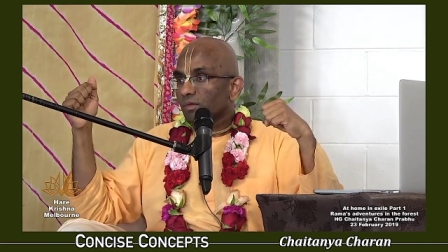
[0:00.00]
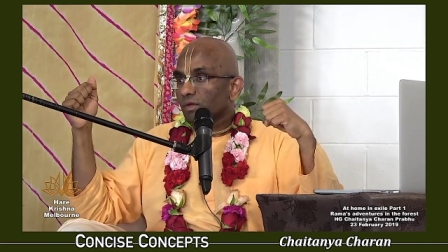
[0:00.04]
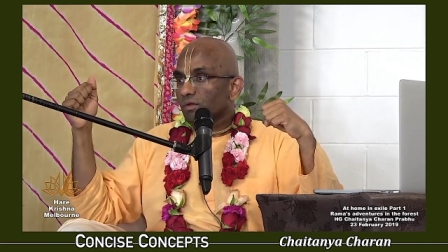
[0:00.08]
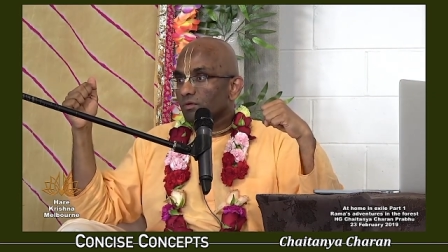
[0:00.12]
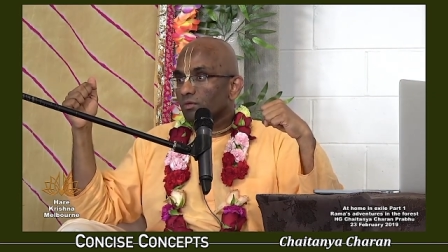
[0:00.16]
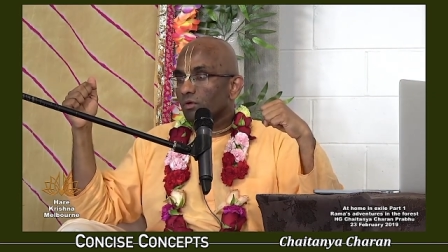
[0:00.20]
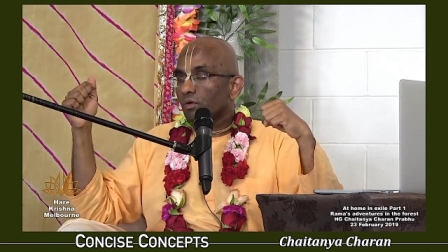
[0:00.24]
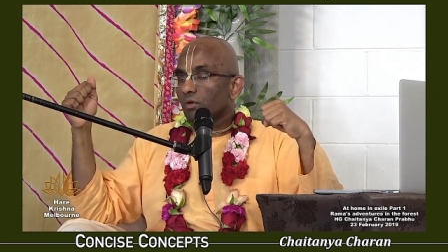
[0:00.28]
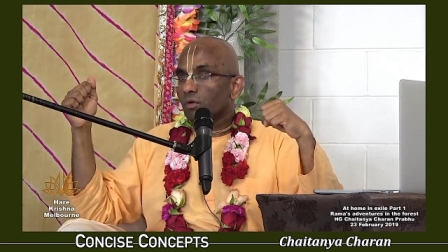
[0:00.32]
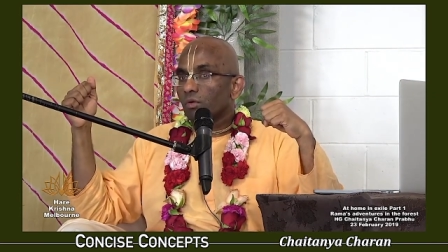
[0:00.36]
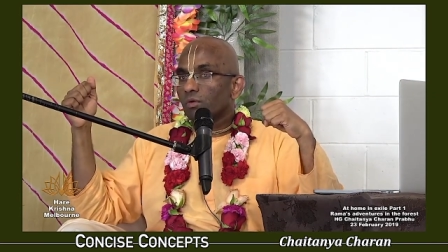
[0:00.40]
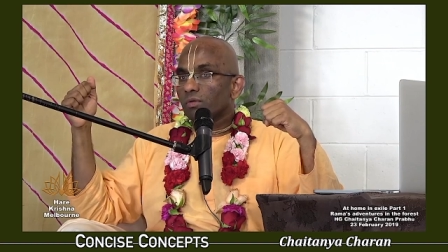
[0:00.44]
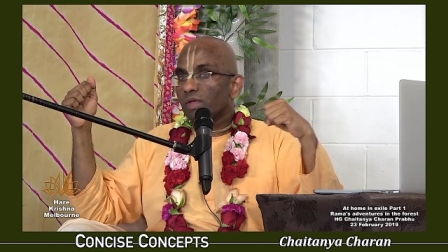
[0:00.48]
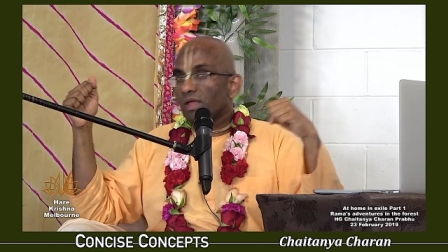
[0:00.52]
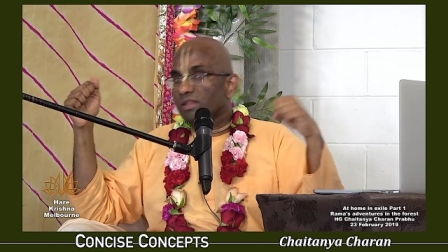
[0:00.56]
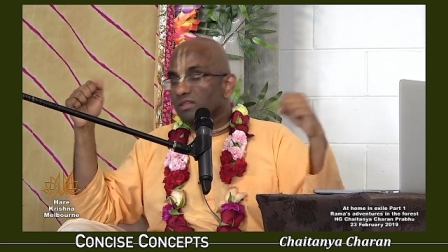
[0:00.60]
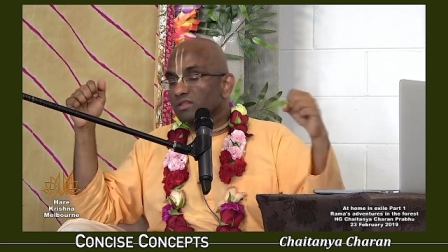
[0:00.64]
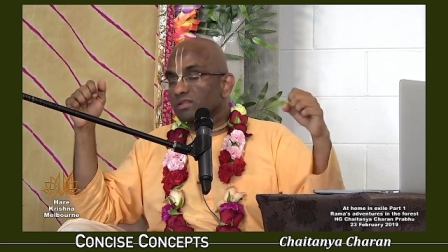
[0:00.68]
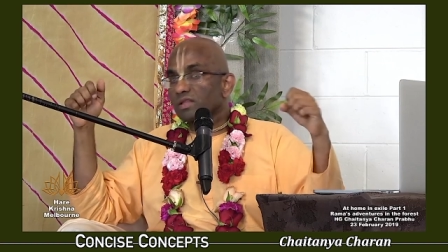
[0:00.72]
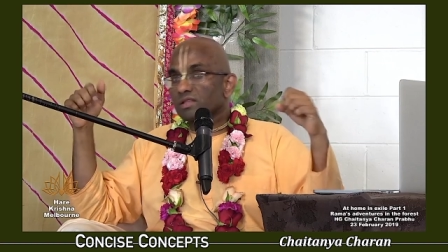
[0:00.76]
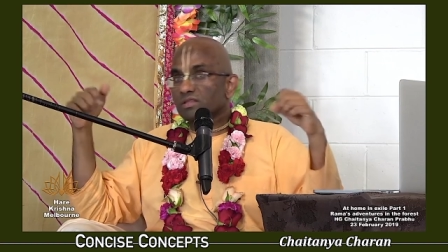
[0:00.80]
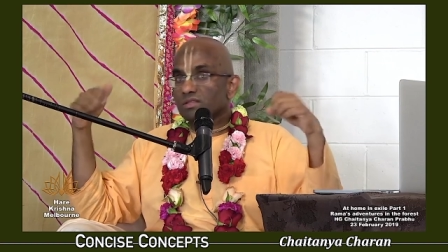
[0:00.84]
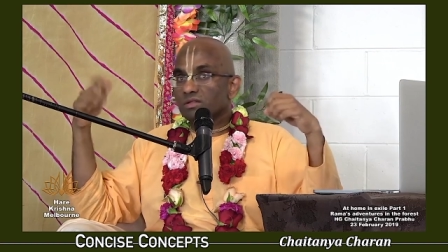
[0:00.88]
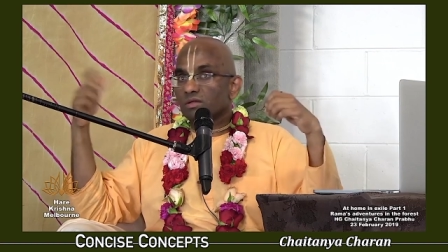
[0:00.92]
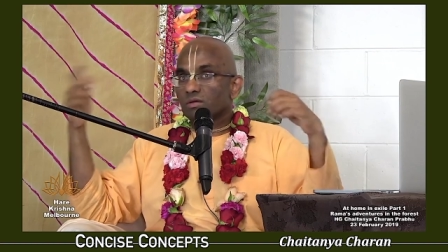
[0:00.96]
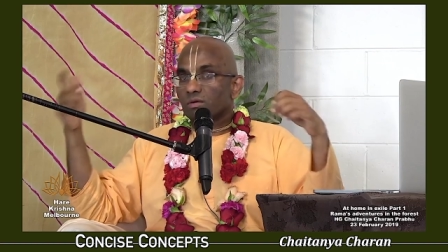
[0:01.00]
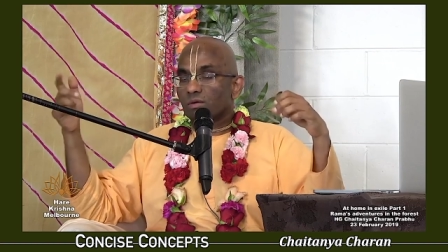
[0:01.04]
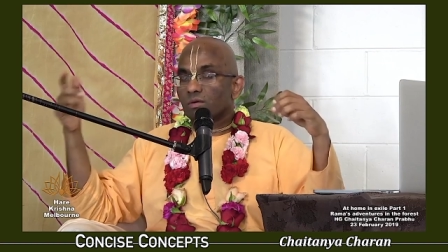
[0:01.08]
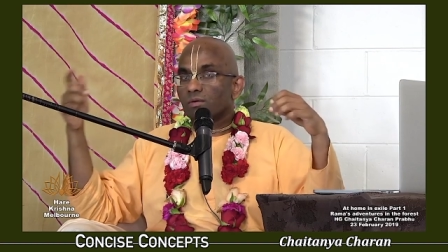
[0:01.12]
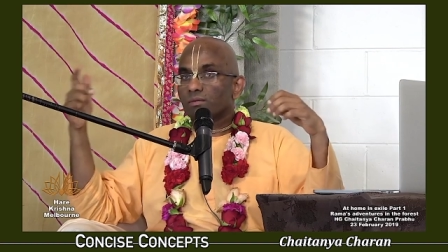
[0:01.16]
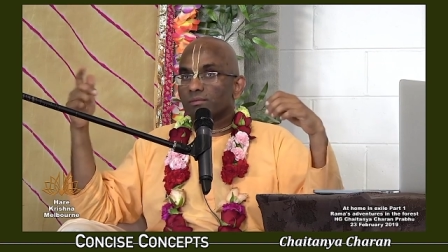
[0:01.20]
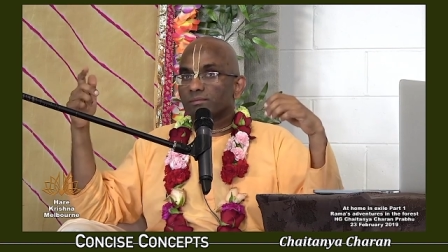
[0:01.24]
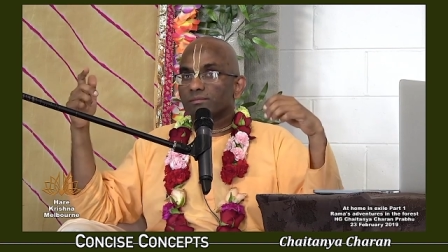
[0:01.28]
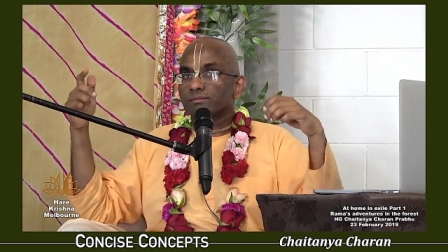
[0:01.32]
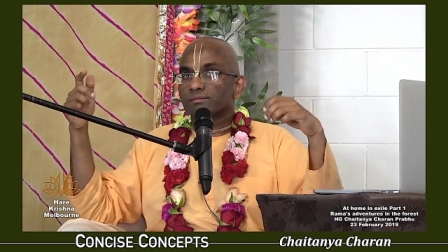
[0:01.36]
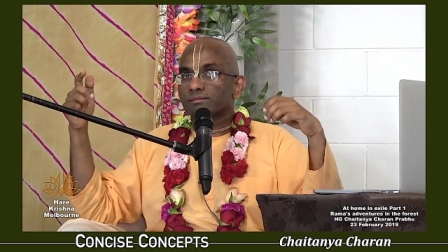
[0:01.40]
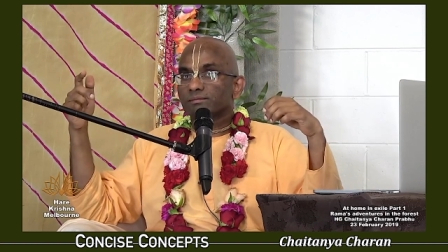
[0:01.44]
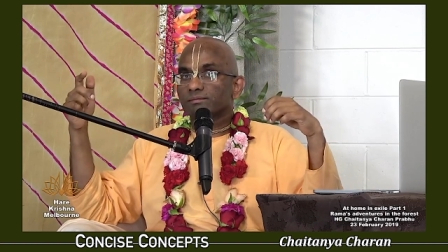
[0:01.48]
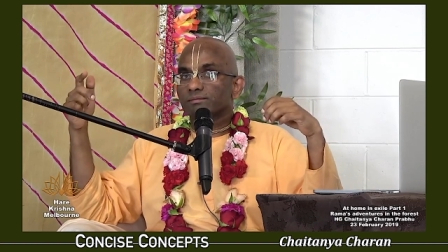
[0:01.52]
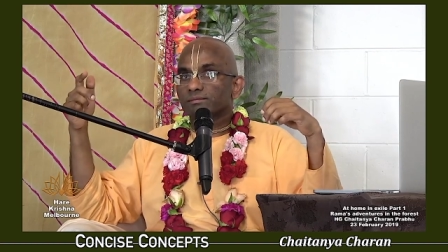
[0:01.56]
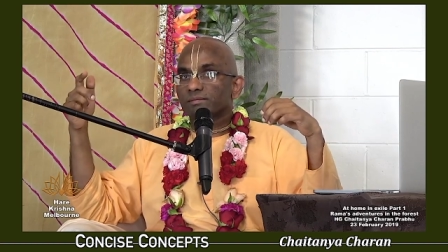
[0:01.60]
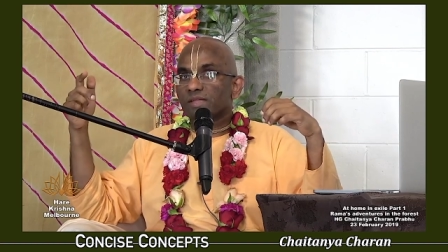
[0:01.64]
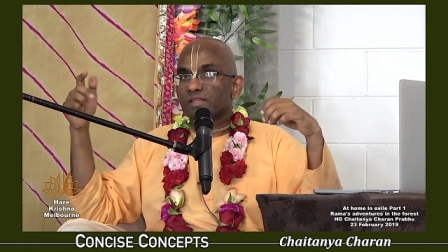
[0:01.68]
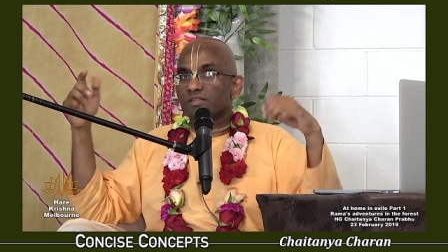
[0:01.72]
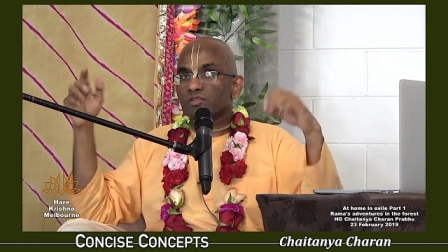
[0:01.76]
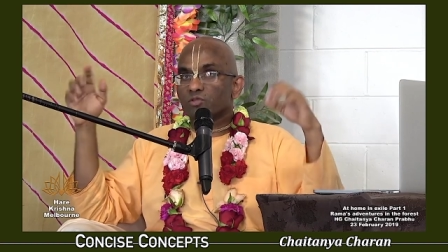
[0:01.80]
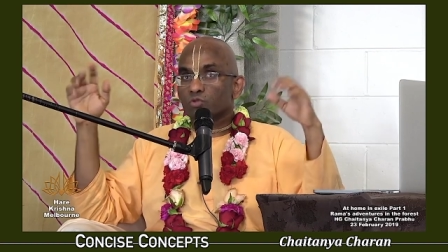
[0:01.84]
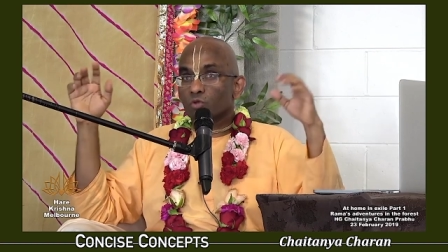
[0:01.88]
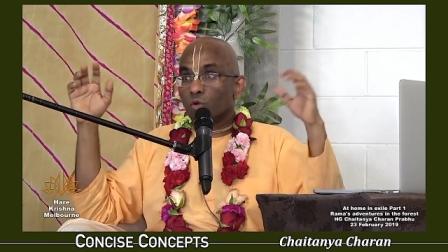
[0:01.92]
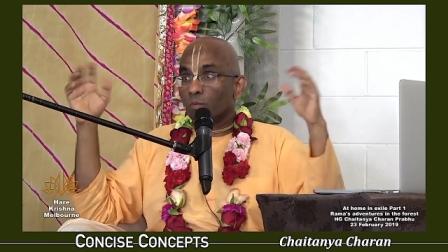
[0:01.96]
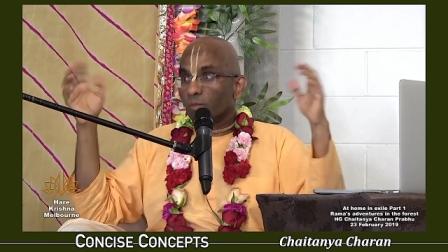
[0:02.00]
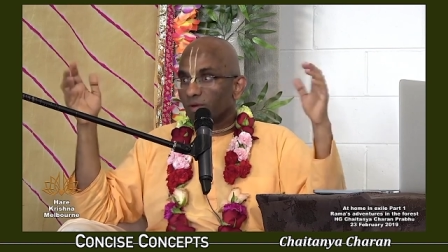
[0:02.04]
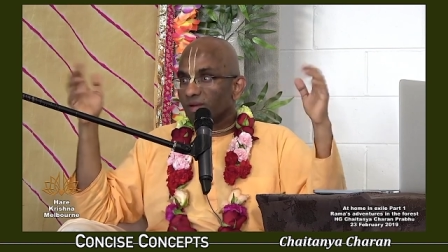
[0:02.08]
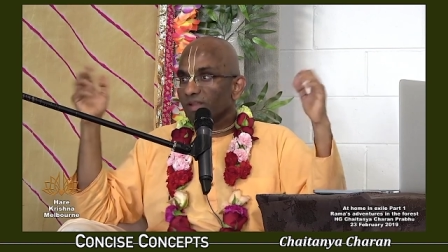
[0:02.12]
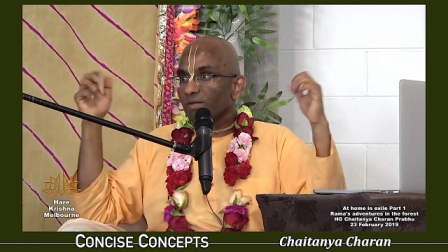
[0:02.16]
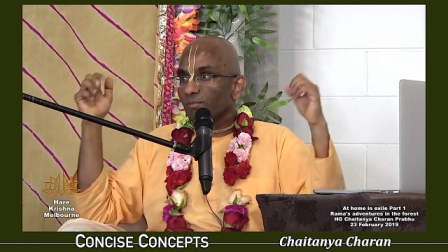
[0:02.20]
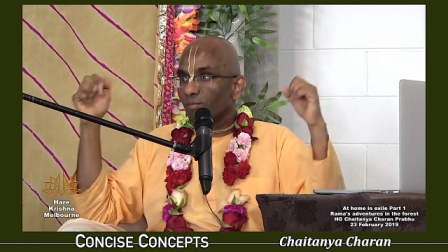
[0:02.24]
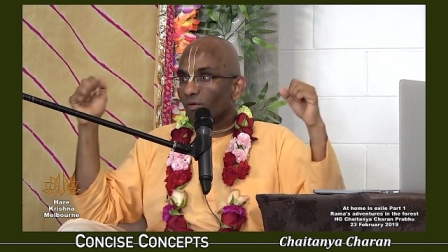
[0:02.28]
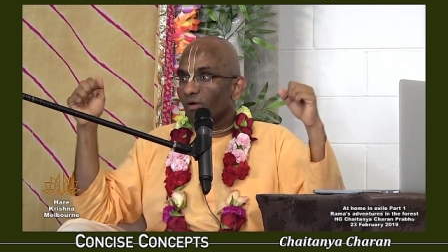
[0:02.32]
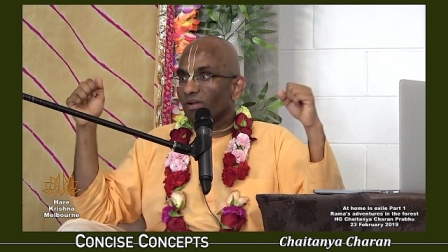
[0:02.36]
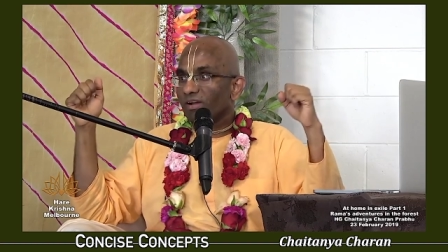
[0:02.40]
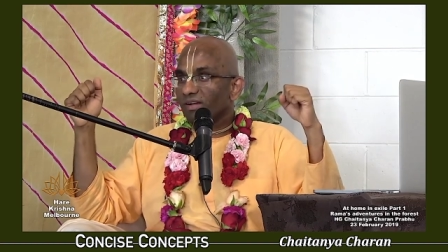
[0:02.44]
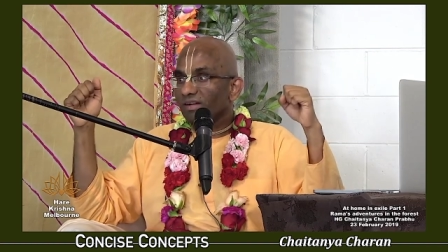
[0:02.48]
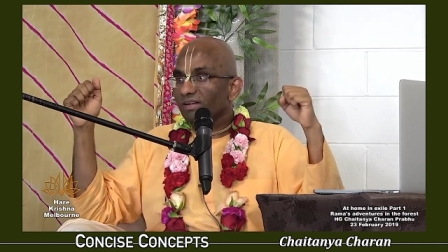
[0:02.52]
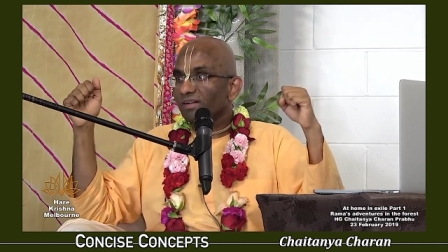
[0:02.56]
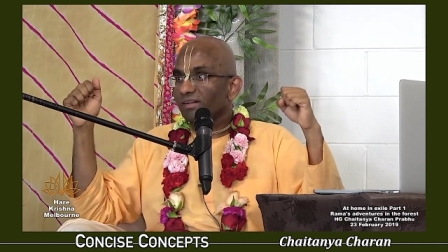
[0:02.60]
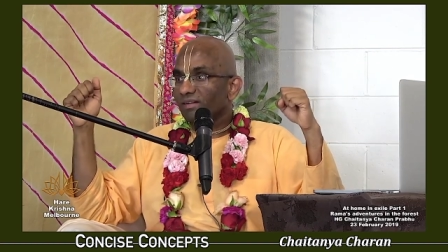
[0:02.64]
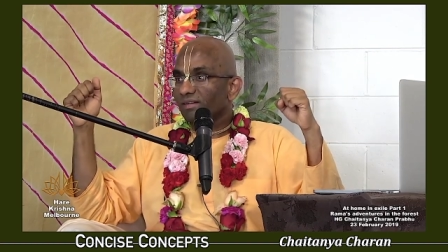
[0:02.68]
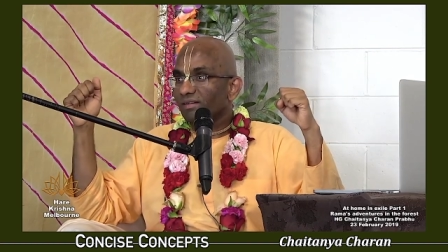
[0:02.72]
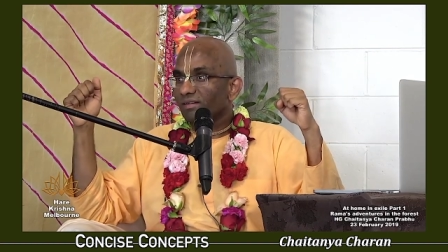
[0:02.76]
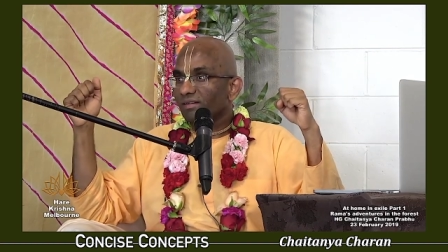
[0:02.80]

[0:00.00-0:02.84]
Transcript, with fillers: So it's a sobering point.